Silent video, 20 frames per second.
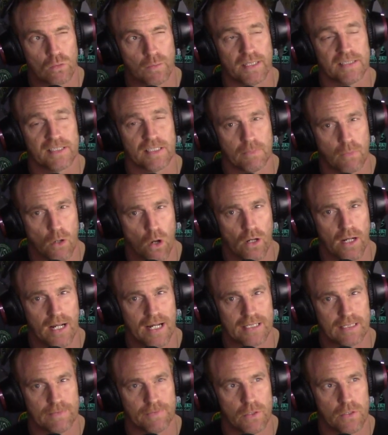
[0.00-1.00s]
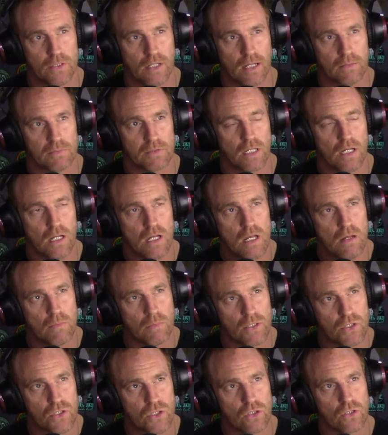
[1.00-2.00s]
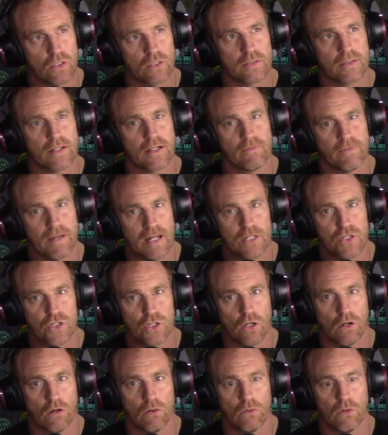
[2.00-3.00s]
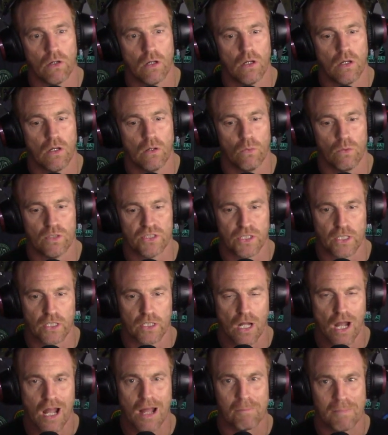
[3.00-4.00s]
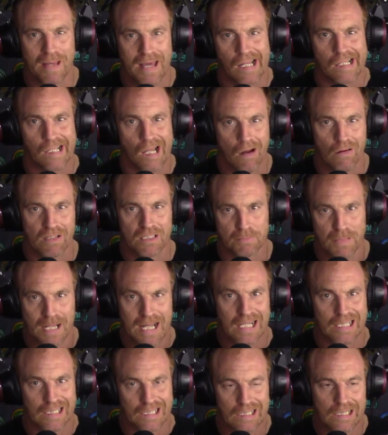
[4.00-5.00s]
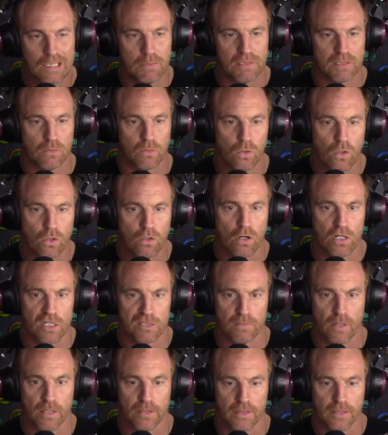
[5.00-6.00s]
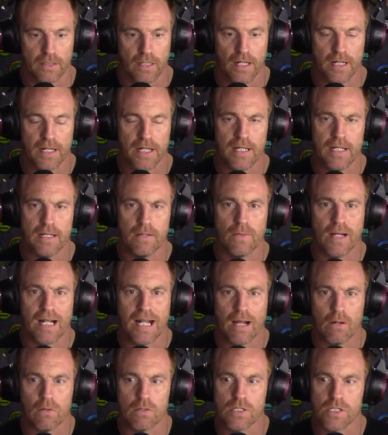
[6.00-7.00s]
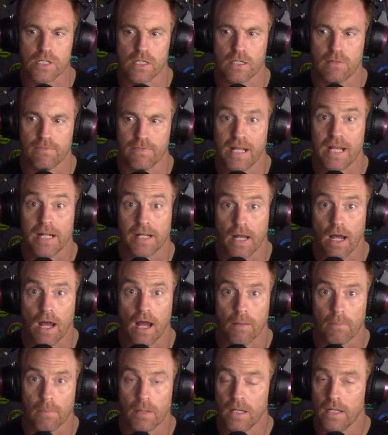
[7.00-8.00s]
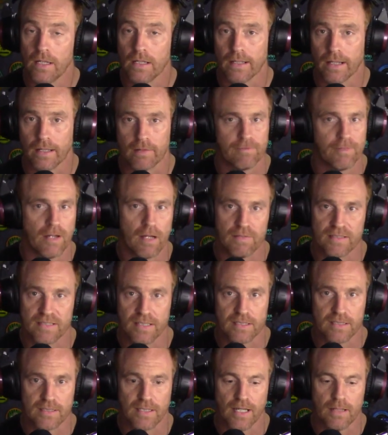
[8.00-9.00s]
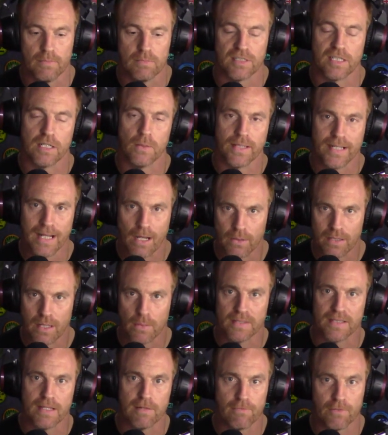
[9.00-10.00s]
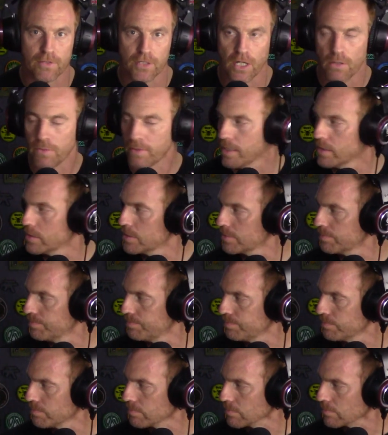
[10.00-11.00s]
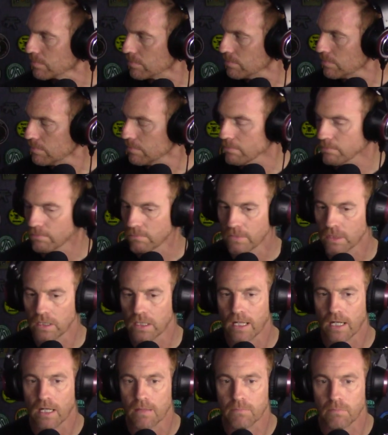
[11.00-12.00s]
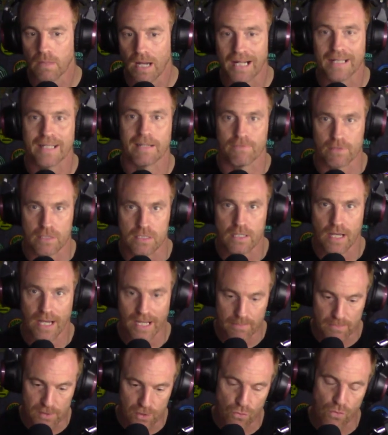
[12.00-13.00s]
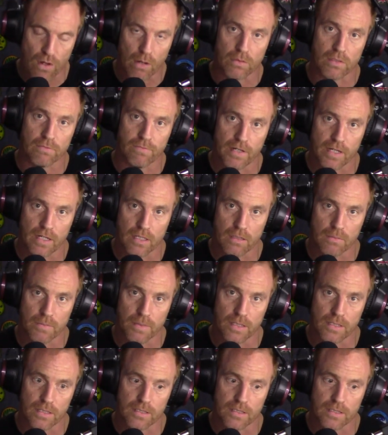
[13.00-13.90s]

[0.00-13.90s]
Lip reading: about this in the podcast a few times, but John Del Vecchio was a combat correspondent. He was a war correspondent, and he went out to Vietnam like five or six times, and he went out there with different units at different times throughout the Vietnam